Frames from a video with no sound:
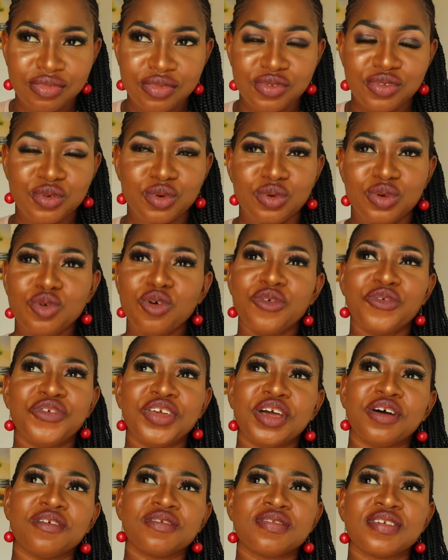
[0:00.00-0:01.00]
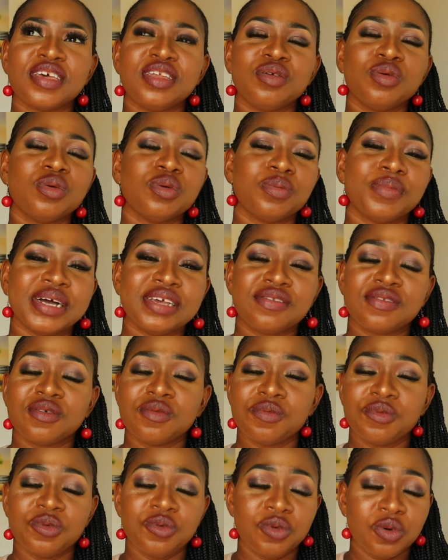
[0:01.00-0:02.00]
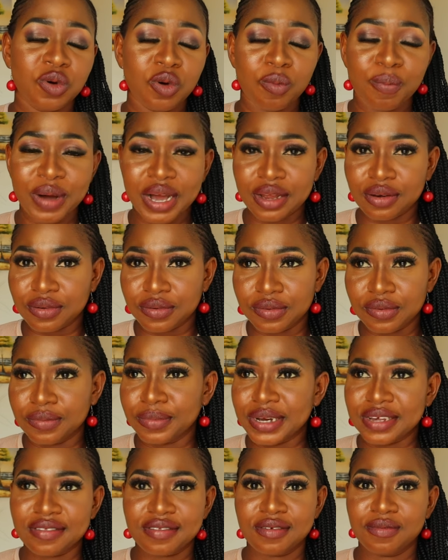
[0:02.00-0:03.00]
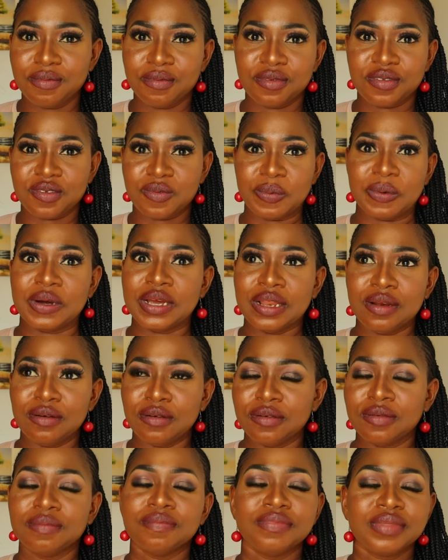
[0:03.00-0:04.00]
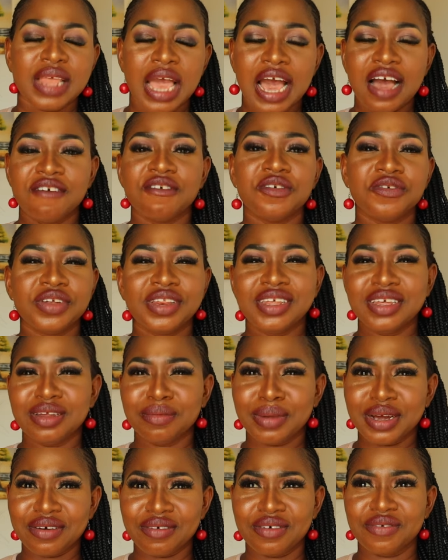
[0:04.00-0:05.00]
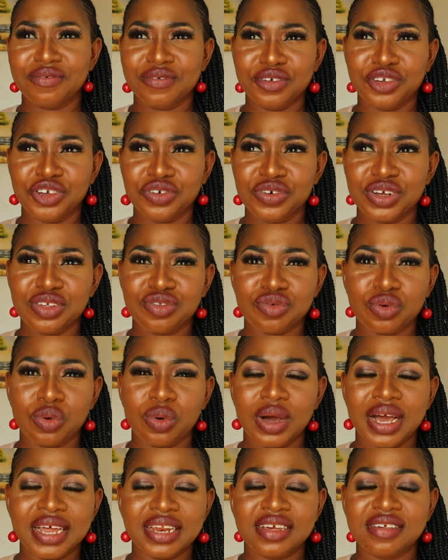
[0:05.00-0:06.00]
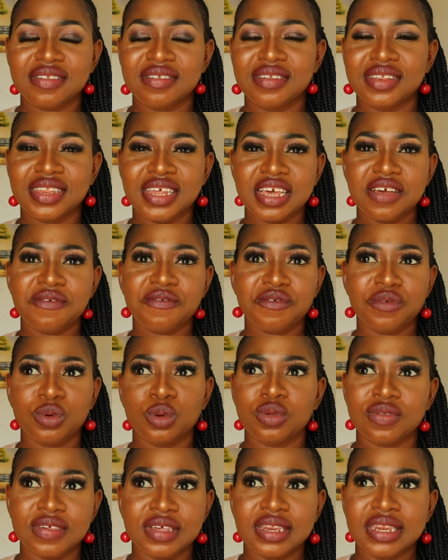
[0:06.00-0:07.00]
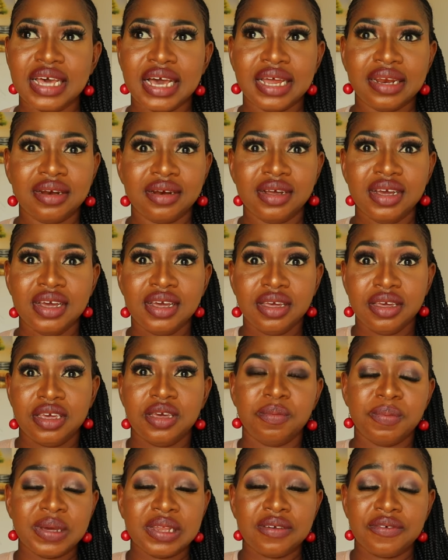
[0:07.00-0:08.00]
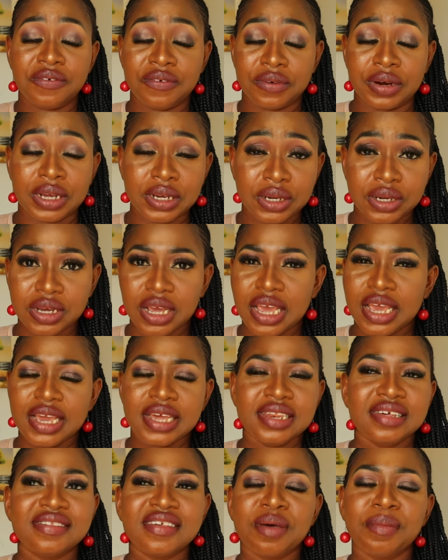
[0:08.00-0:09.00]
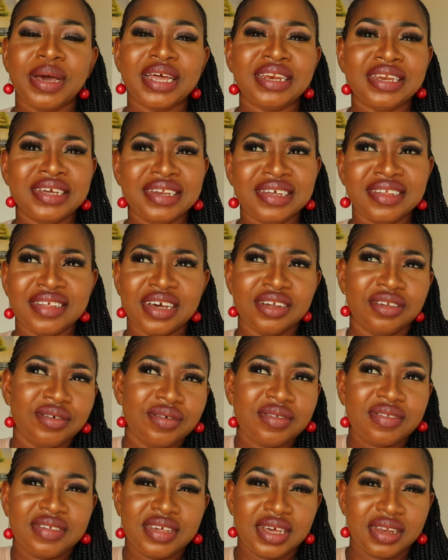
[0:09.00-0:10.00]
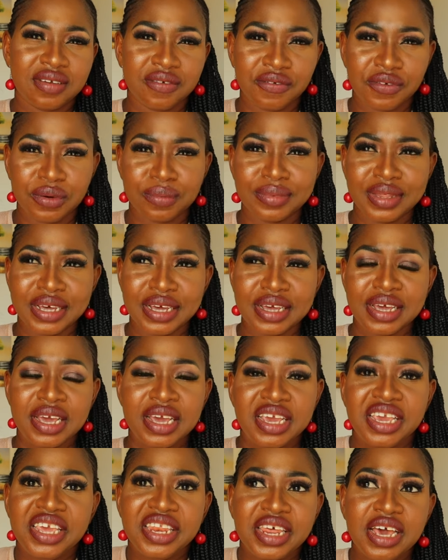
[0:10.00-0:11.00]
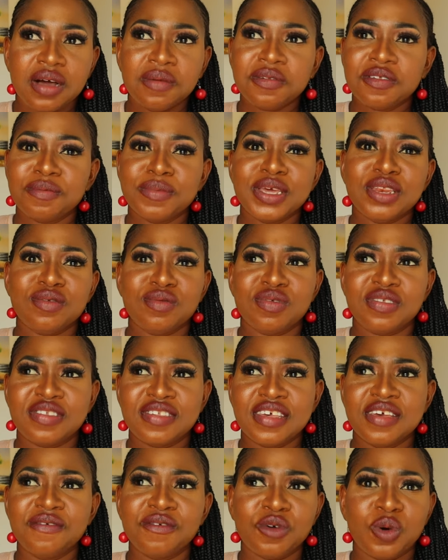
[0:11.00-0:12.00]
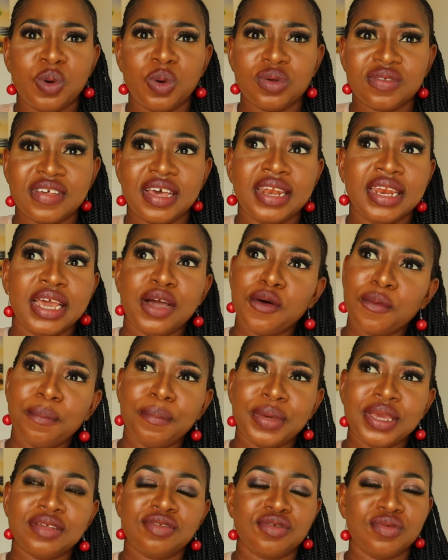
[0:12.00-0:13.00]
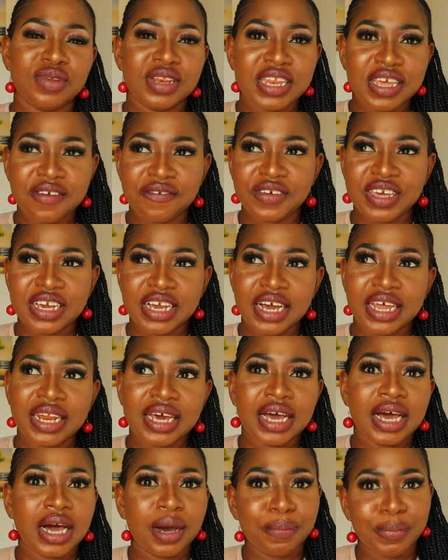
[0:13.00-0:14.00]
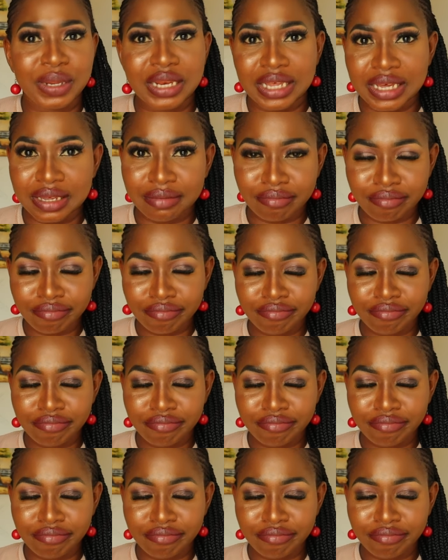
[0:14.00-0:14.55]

So no fear of saying, oh, my soup will go bad, oh, my soup will spoil, oh. I have everything in my refrigerator and it's there frozen and keeping fresh. Anytime I need it, I just get it from there. It helps me to save costs and help me to live in Ghana happily.